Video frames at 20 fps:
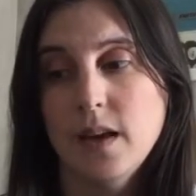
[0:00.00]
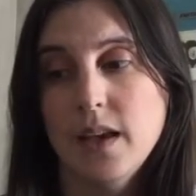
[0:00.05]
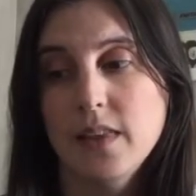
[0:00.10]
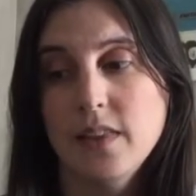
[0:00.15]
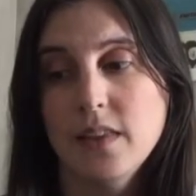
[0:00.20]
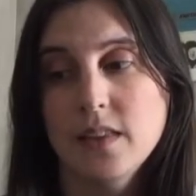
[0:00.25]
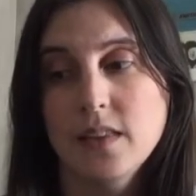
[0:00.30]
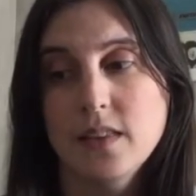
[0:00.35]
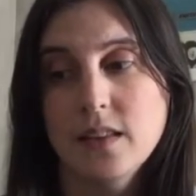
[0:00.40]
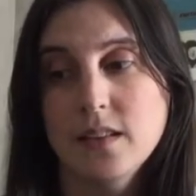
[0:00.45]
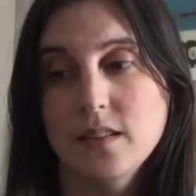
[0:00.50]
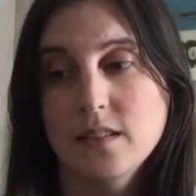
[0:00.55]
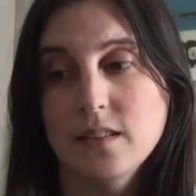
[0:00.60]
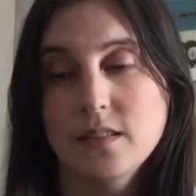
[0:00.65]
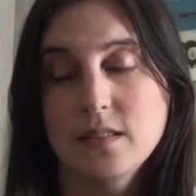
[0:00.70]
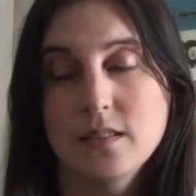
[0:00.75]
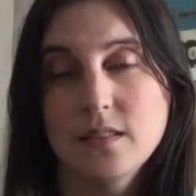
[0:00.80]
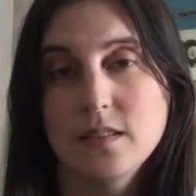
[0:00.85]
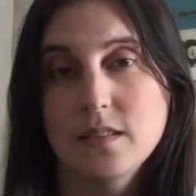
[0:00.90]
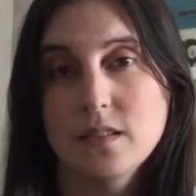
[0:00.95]
I think
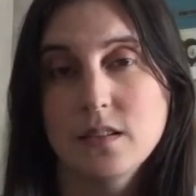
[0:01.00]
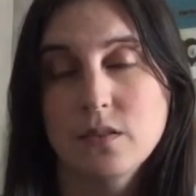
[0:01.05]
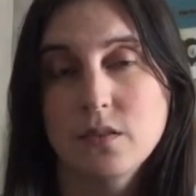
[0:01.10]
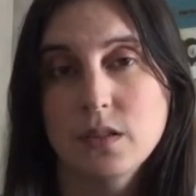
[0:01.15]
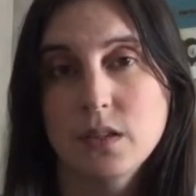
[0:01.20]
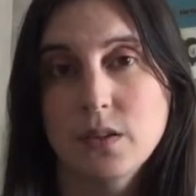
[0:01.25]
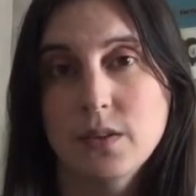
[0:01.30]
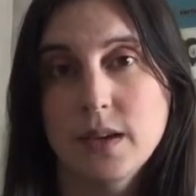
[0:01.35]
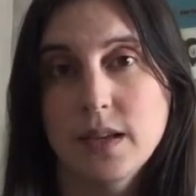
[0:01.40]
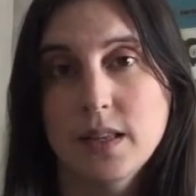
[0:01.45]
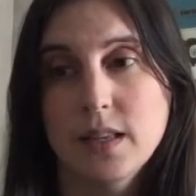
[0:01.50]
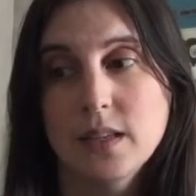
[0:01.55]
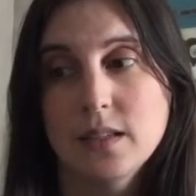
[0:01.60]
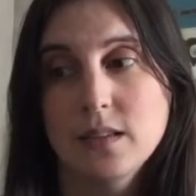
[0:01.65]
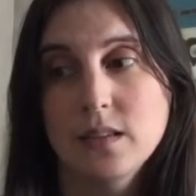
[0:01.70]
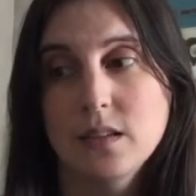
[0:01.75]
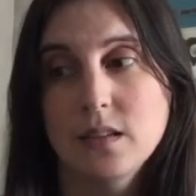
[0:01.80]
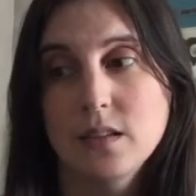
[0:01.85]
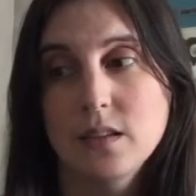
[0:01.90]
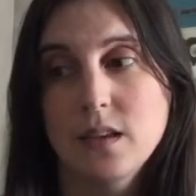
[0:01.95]
that's a really great
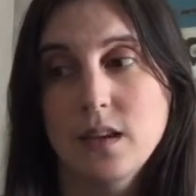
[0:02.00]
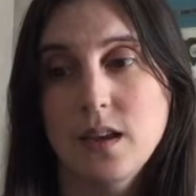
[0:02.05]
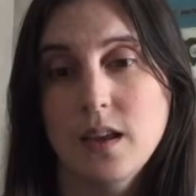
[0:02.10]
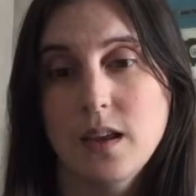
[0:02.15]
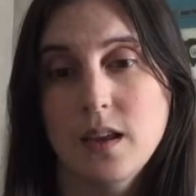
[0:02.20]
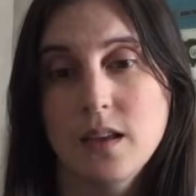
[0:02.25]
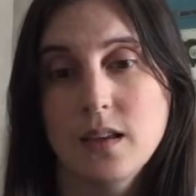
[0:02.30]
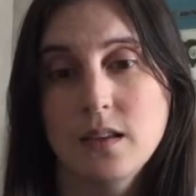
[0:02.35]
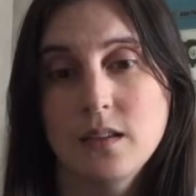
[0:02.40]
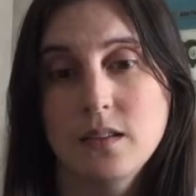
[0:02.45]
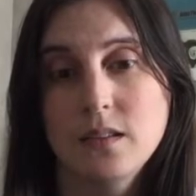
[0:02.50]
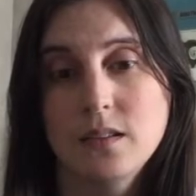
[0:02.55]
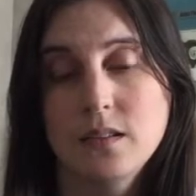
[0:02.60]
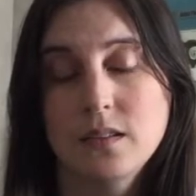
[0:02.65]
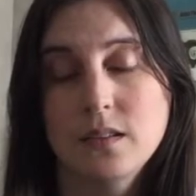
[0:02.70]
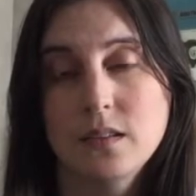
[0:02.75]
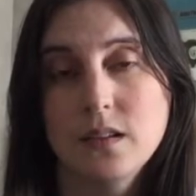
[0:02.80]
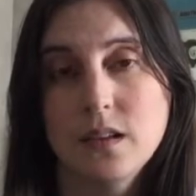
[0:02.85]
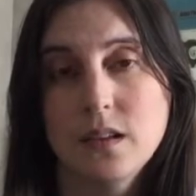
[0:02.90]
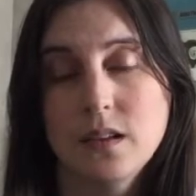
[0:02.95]
lesson,
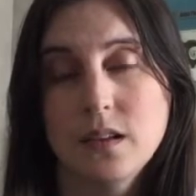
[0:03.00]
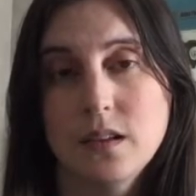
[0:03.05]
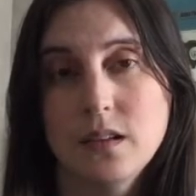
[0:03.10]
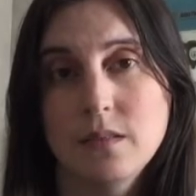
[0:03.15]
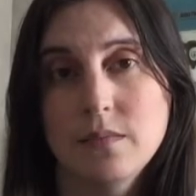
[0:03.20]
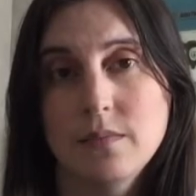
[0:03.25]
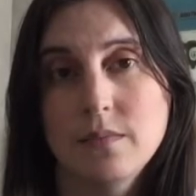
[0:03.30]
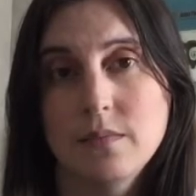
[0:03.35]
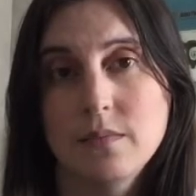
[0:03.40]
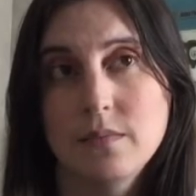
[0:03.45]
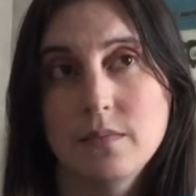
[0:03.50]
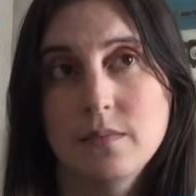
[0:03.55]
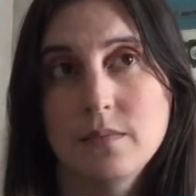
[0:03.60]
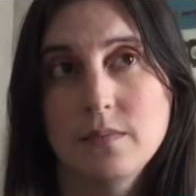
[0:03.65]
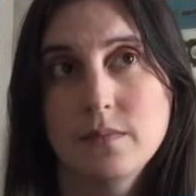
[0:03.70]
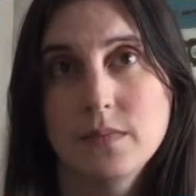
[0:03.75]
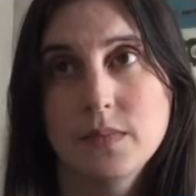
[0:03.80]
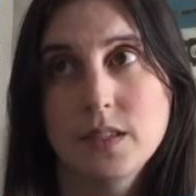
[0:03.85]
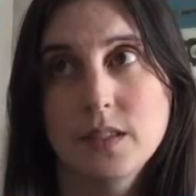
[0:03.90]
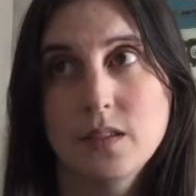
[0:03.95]
and
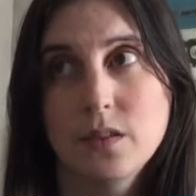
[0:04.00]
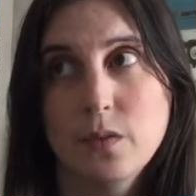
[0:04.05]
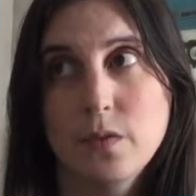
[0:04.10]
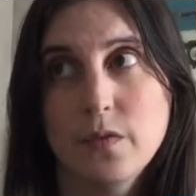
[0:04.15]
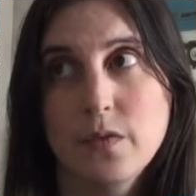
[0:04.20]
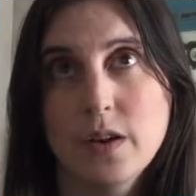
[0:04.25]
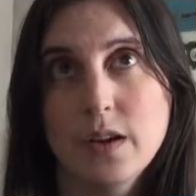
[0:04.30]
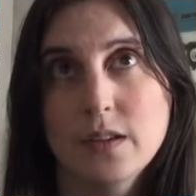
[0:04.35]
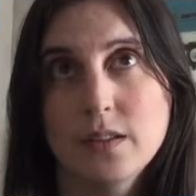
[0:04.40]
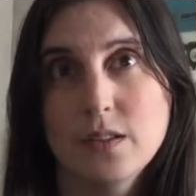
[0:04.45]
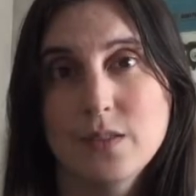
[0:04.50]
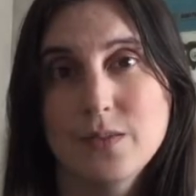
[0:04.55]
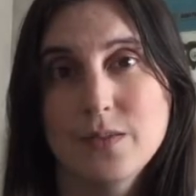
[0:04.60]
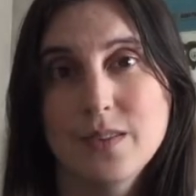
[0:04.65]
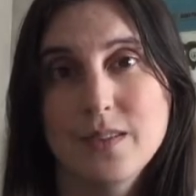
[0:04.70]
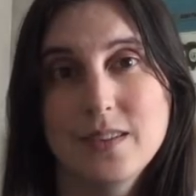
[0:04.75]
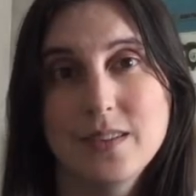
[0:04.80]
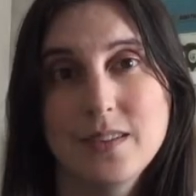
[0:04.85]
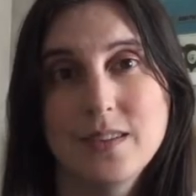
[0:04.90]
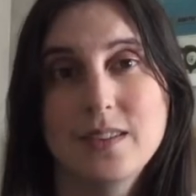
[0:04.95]
so far so
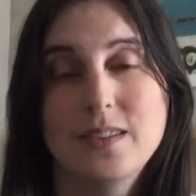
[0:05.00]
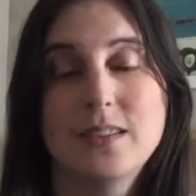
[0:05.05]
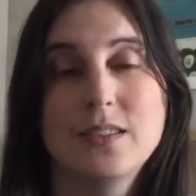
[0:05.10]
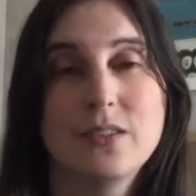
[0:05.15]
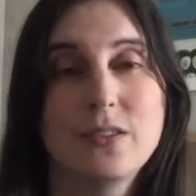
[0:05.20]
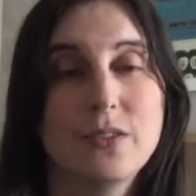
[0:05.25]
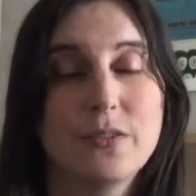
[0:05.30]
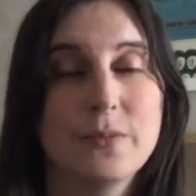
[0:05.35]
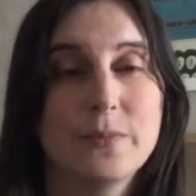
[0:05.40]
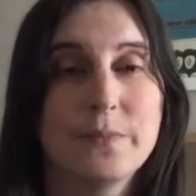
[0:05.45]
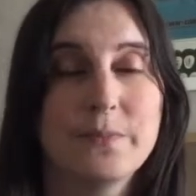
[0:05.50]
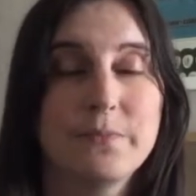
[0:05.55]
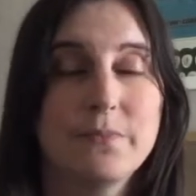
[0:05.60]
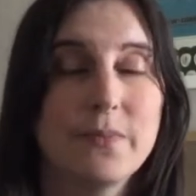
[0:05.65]
good. So